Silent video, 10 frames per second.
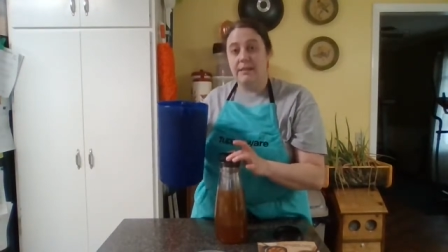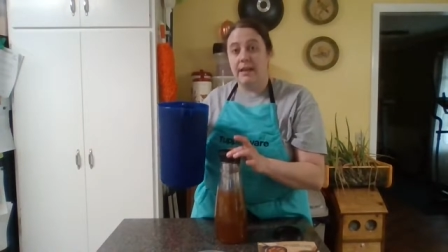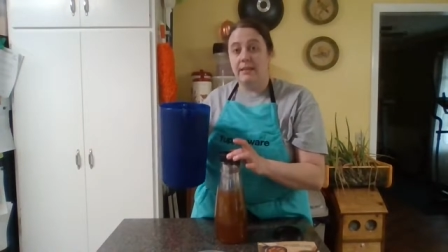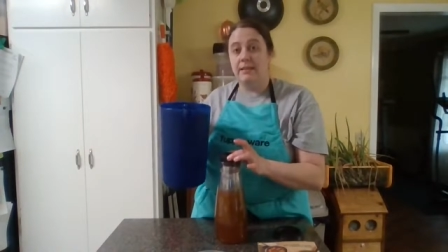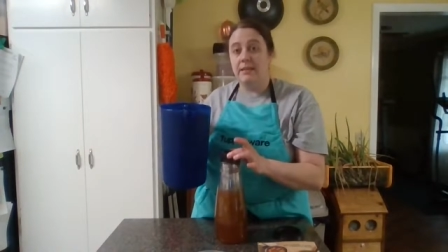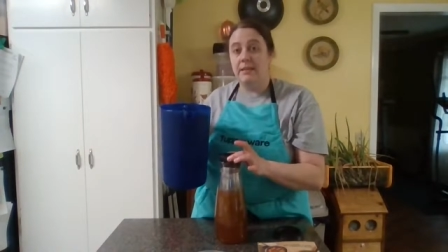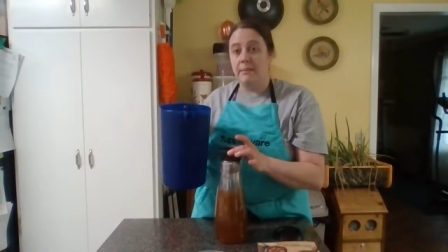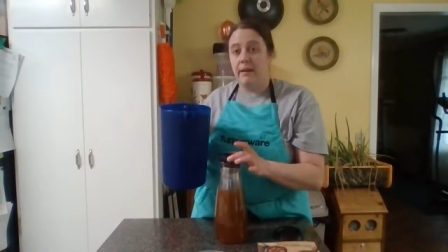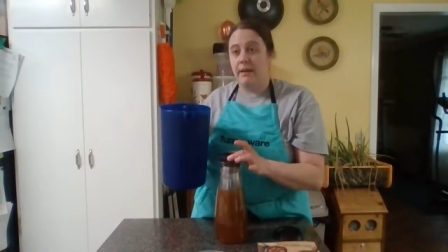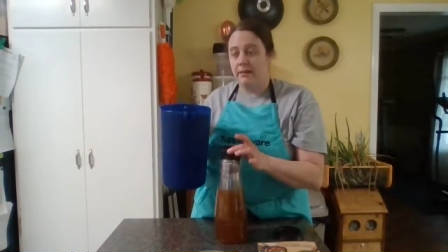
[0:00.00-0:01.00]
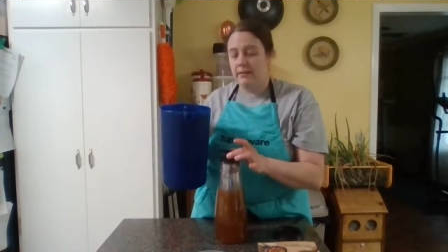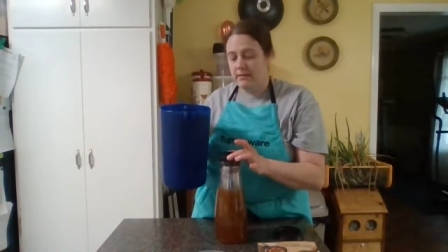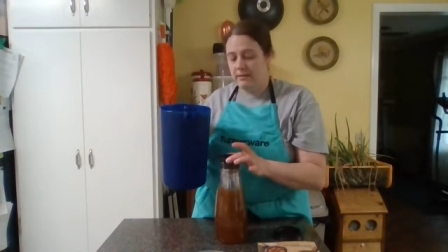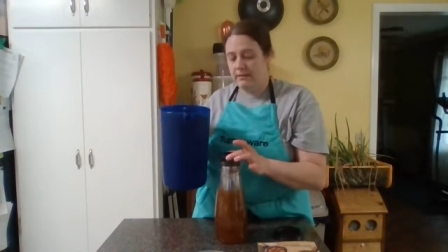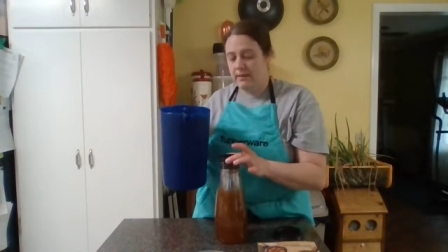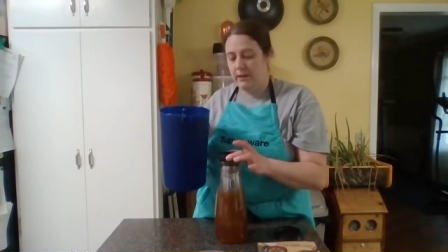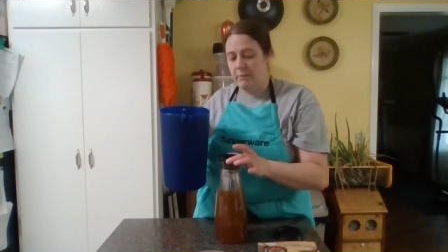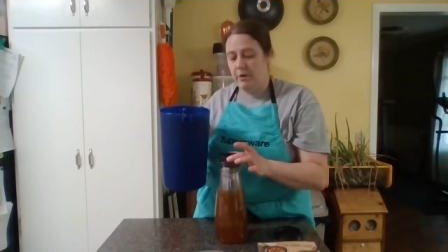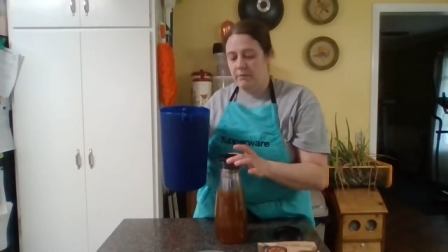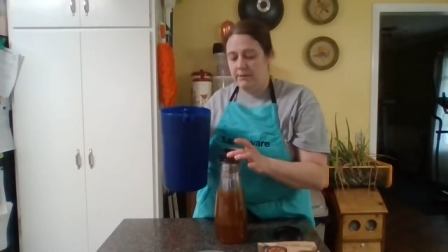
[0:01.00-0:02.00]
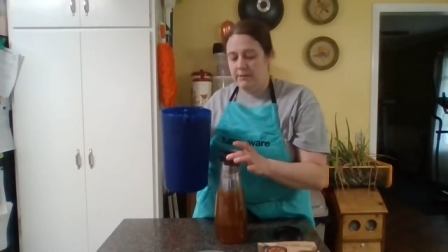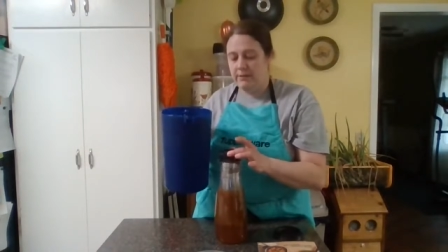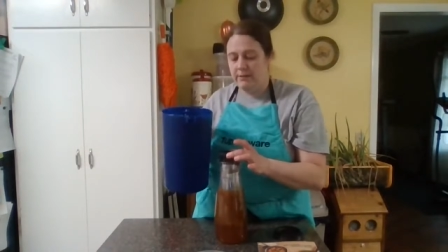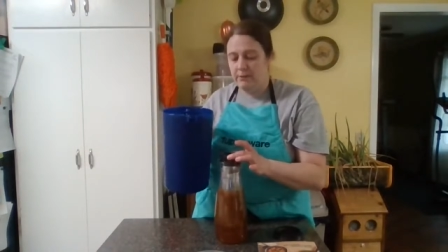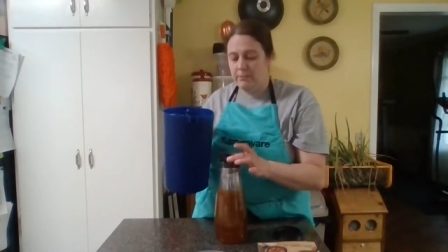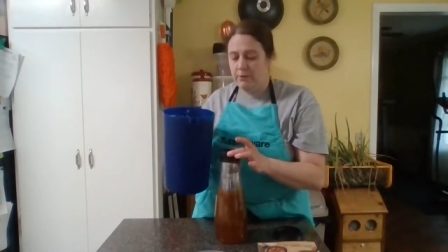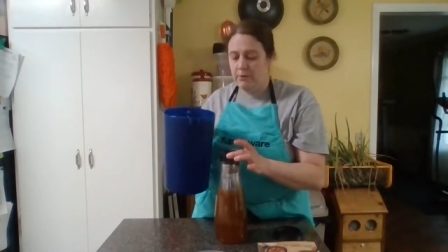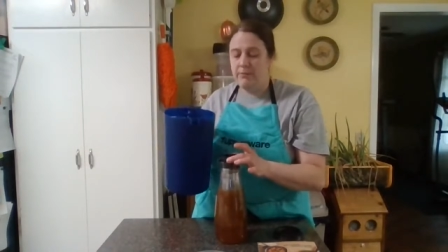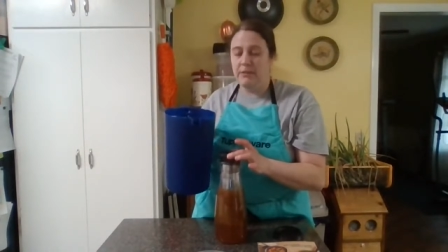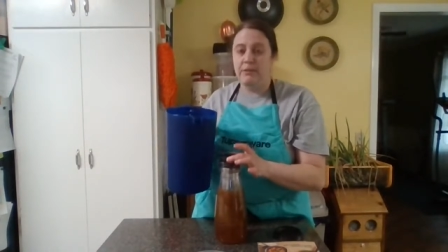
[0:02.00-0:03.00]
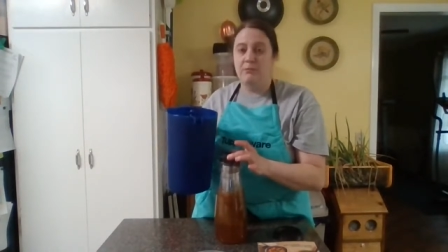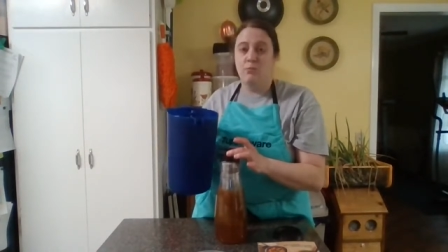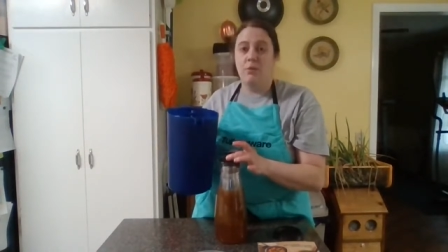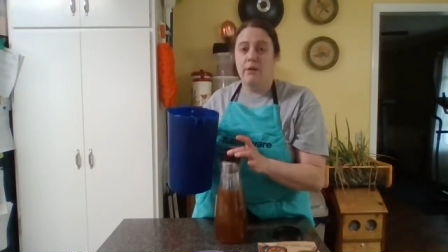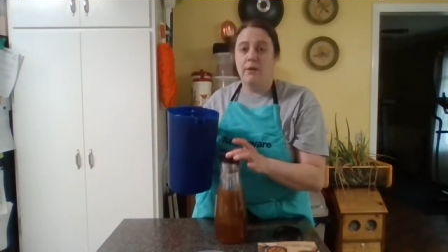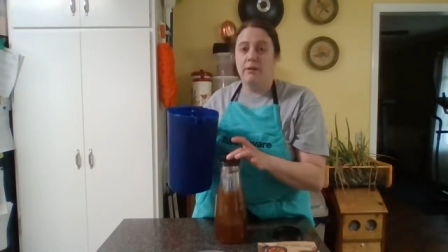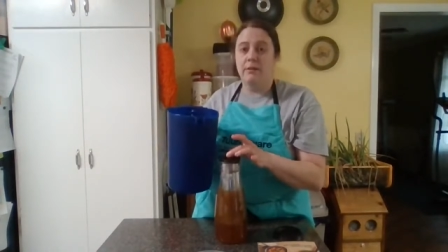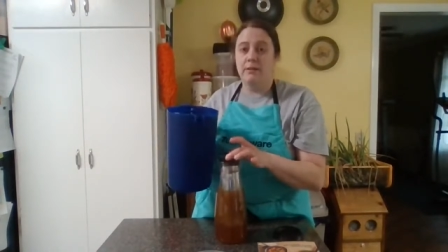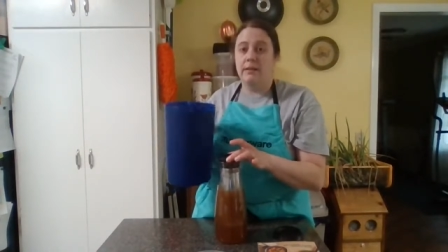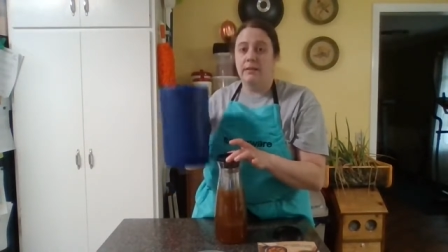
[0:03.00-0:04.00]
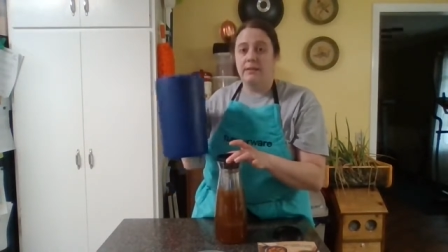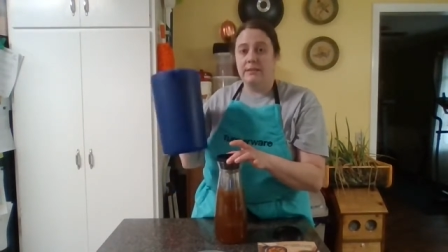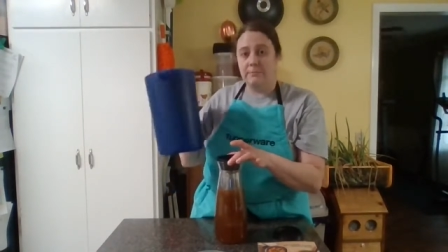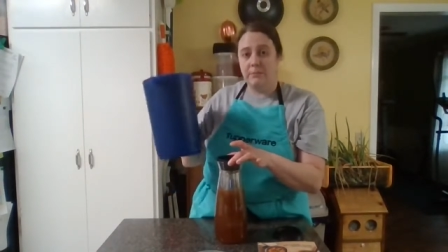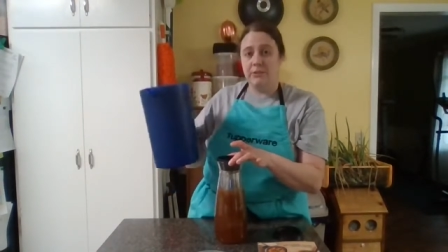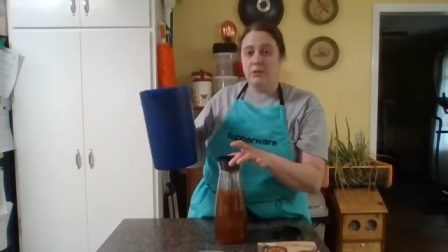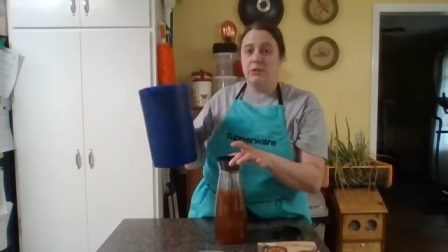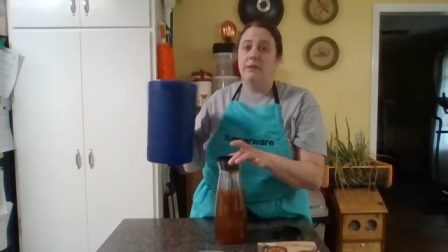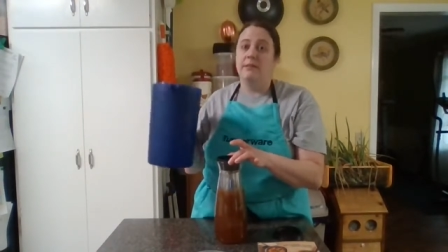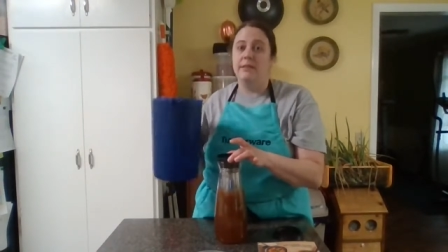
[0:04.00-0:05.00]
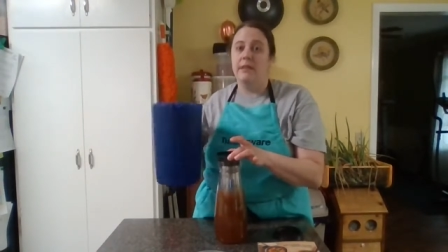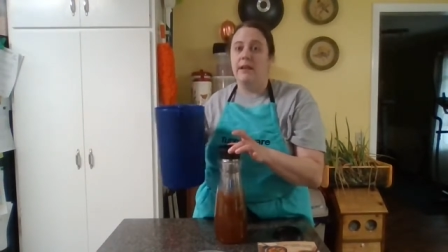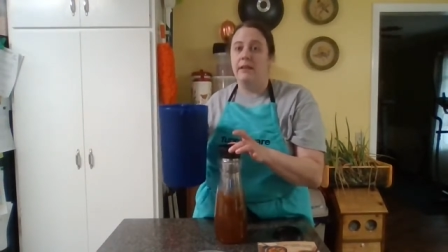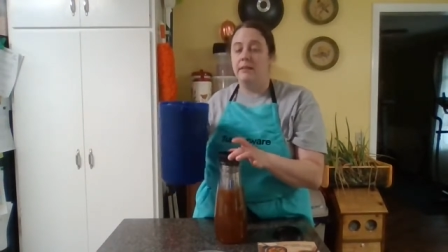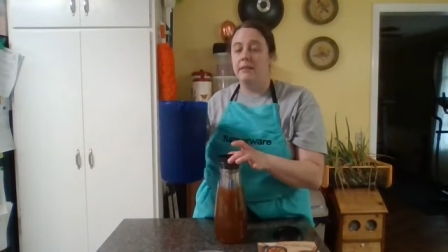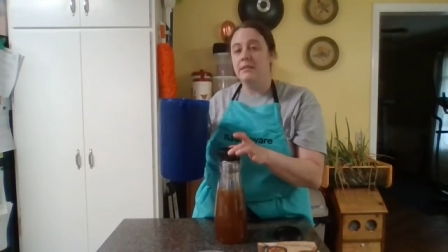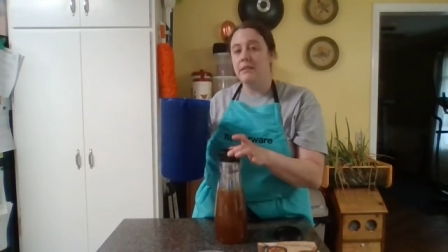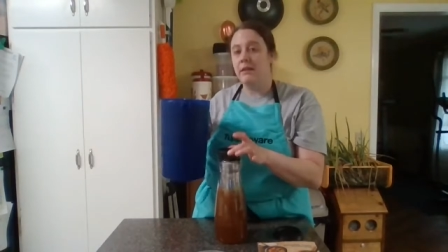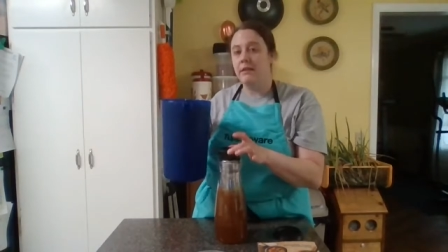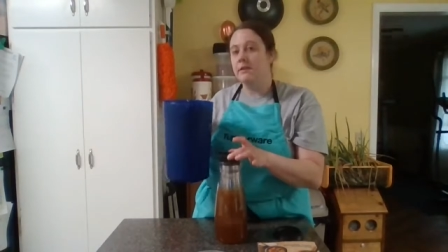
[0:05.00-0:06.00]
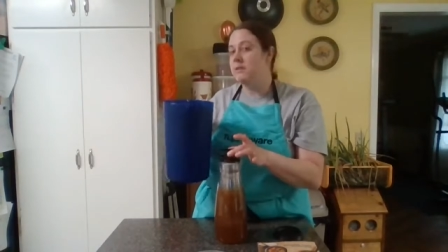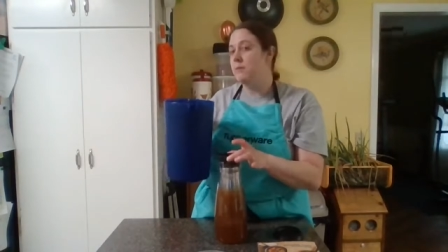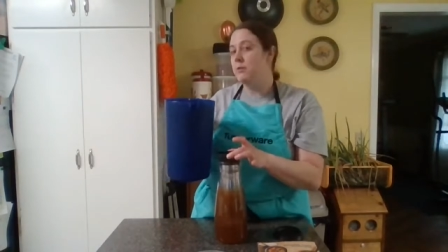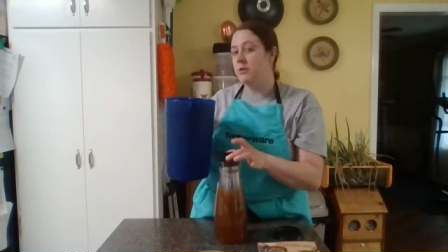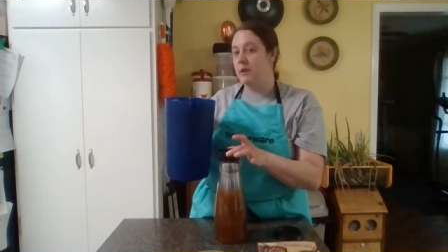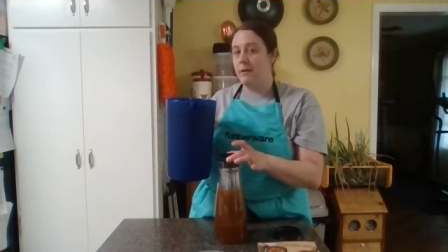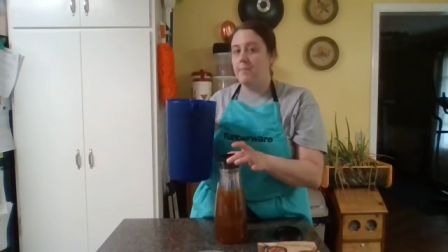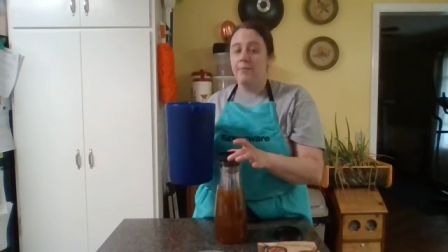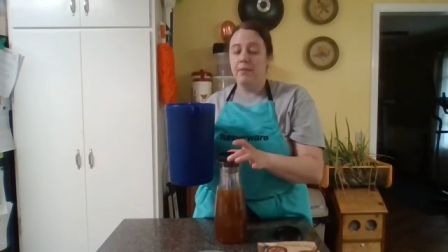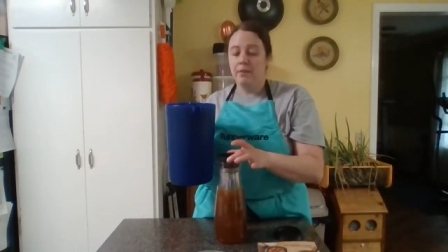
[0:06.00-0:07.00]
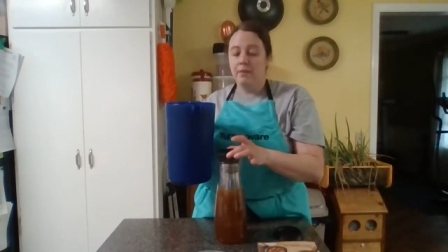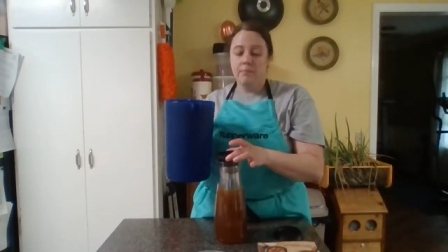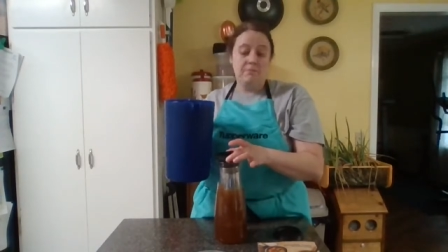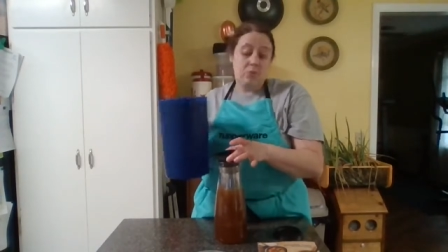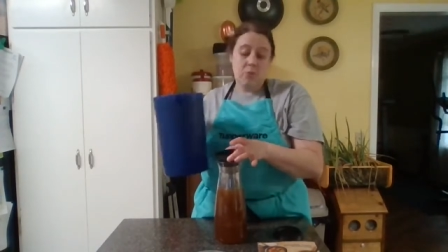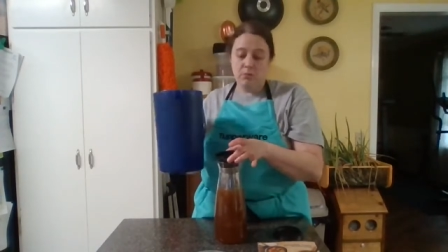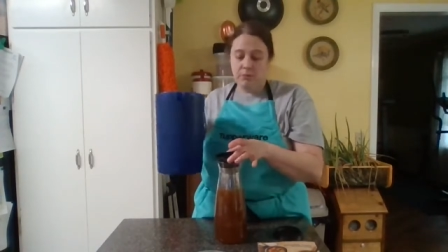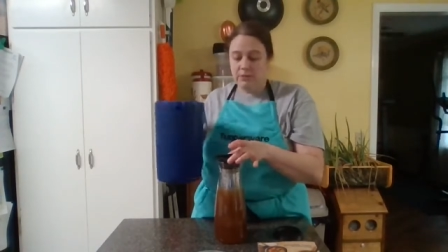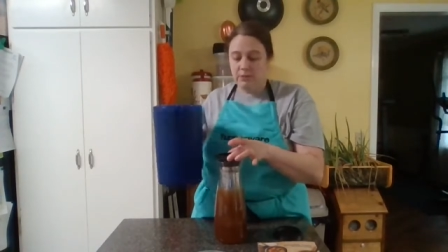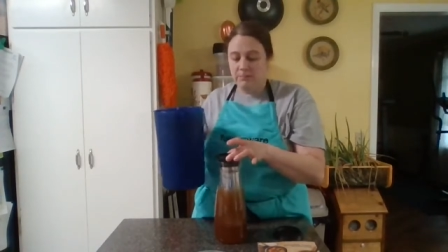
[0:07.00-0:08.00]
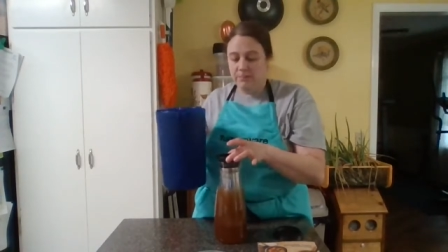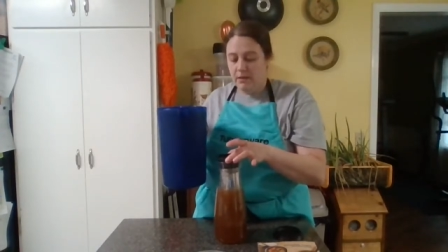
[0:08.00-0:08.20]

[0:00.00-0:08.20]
gallon tea bags, tie them off together, put them in some water, set this pitcher outside in the sun in the summertime or the winter,